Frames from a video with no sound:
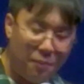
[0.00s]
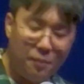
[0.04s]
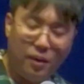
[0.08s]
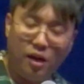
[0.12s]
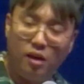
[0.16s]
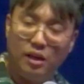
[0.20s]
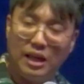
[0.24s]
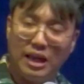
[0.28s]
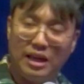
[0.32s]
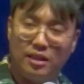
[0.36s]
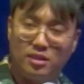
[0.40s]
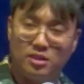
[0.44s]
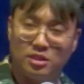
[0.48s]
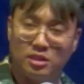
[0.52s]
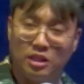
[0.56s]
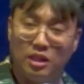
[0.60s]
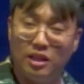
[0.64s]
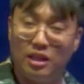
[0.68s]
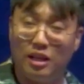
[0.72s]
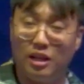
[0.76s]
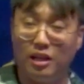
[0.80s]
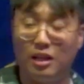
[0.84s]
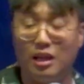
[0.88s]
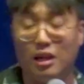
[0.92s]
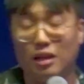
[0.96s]
out as
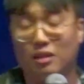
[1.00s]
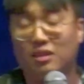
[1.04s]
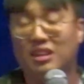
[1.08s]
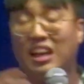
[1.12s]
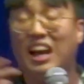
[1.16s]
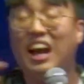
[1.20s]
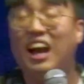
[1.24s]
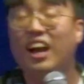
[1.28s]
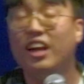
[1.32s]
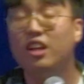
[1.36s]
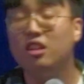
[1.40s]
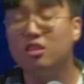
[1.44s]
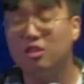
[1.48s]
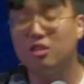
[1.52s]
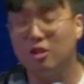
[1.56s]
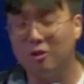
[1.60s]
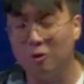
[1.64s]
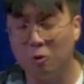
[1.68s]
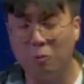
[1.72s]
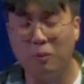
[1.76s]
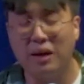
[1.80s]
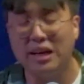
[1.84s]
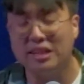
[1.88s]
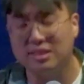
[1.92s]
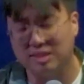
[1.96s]

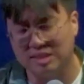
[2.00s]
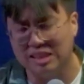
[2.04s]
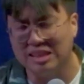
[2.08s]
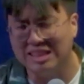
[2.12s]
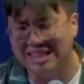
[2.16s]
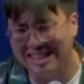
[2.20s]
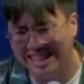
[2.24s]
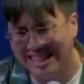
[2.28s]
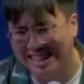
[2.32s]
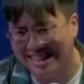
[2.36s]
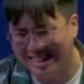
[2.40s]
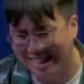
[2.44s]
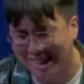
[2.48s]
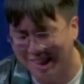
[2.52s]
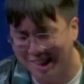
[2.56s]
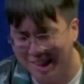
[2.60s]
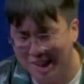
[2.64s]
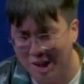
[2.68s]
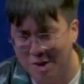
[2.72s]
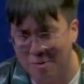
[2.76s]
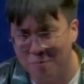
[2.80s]
title-wise a leader.